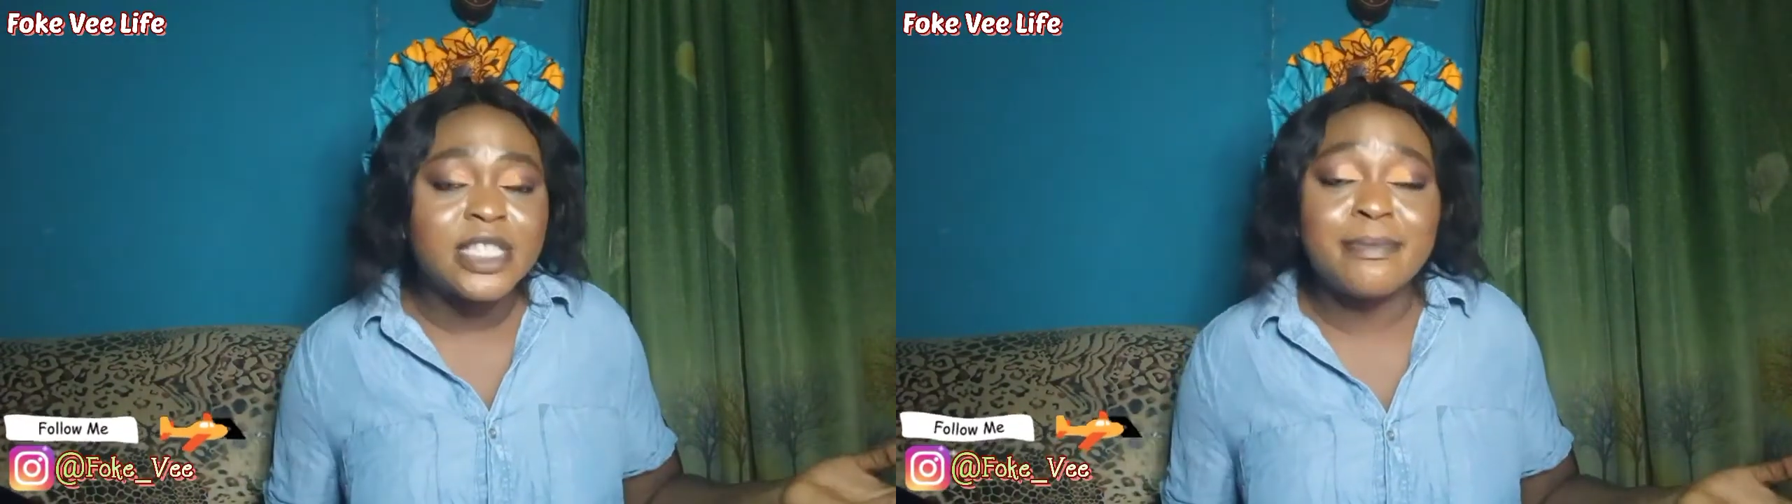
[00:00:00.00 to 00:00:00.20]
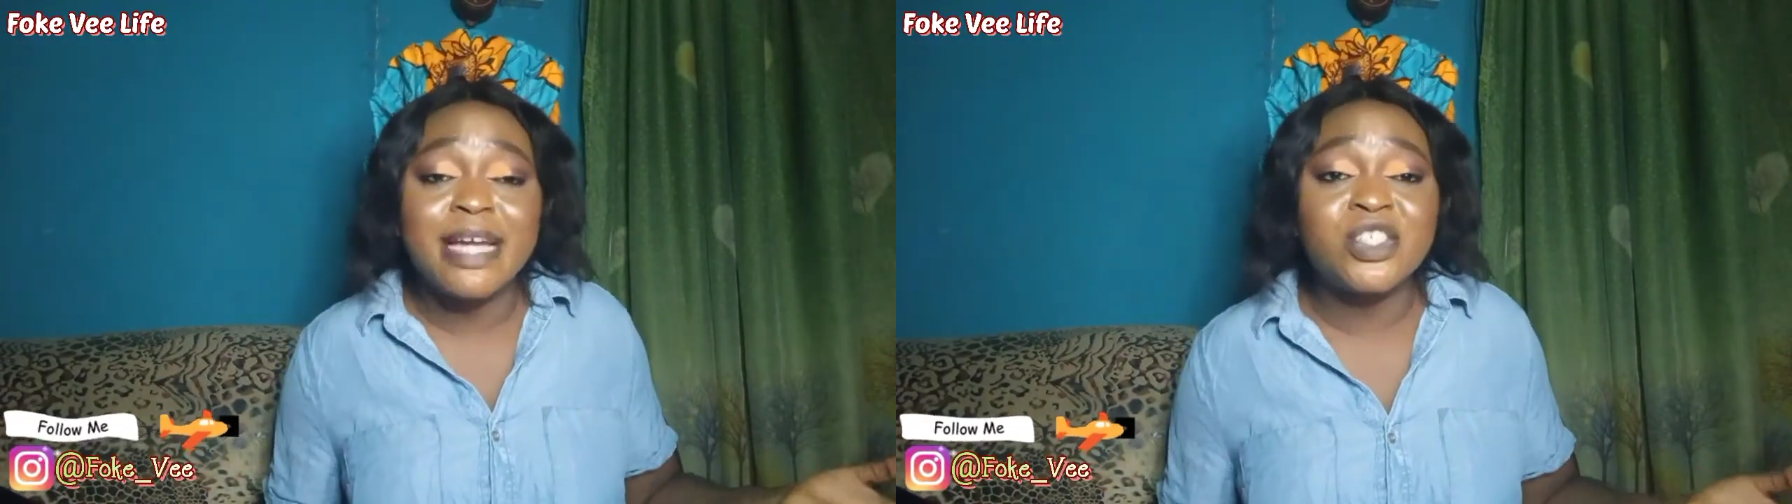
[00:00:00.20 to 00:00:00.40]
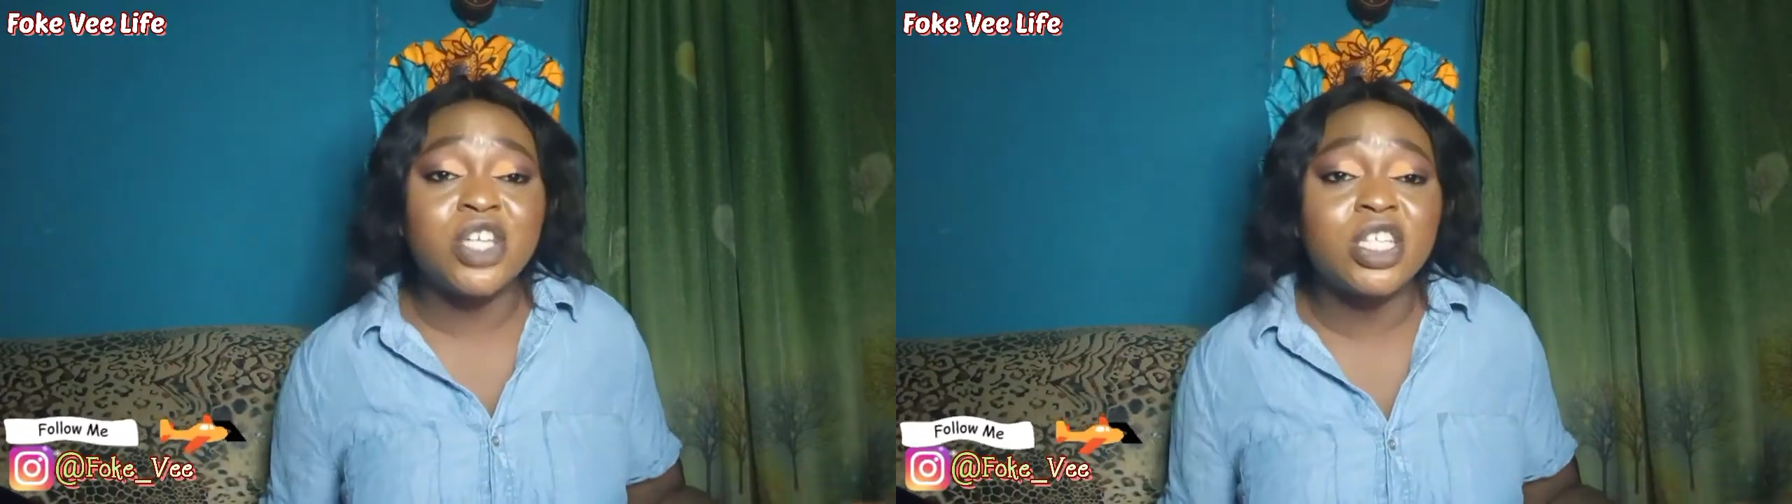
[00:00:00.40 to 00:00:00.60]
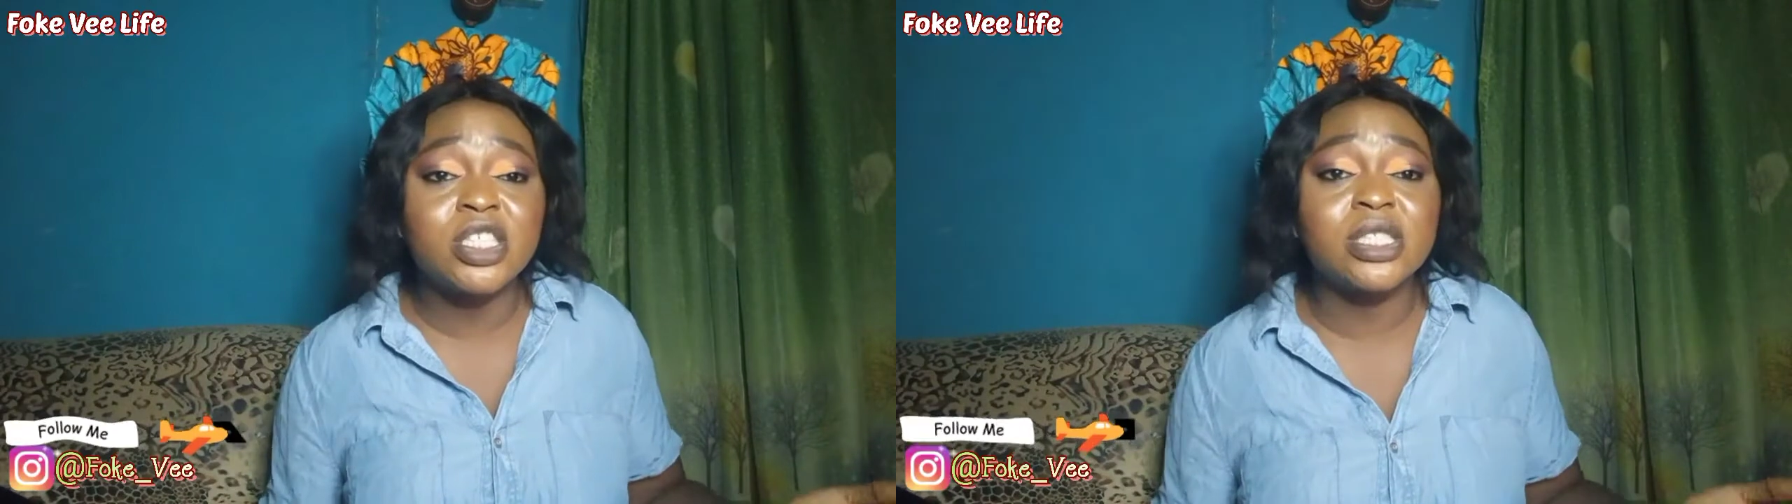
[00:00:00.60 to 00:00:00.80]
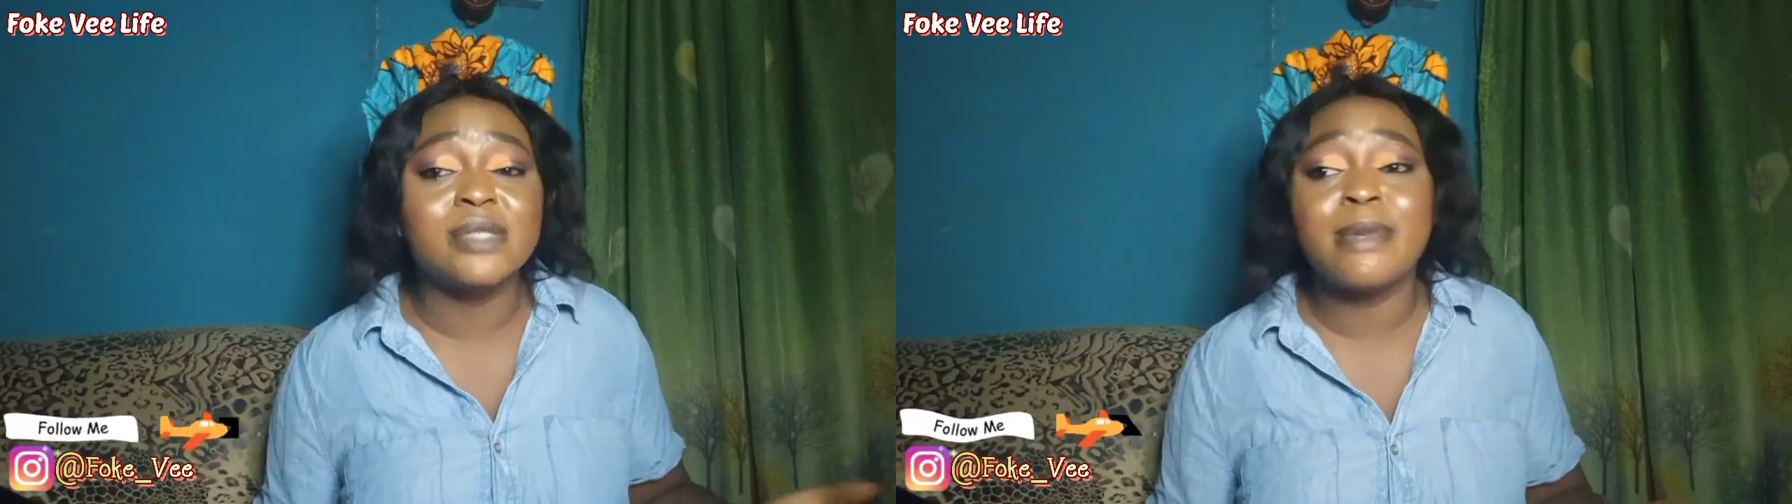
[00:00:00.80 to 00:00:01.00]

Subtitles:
they might change it.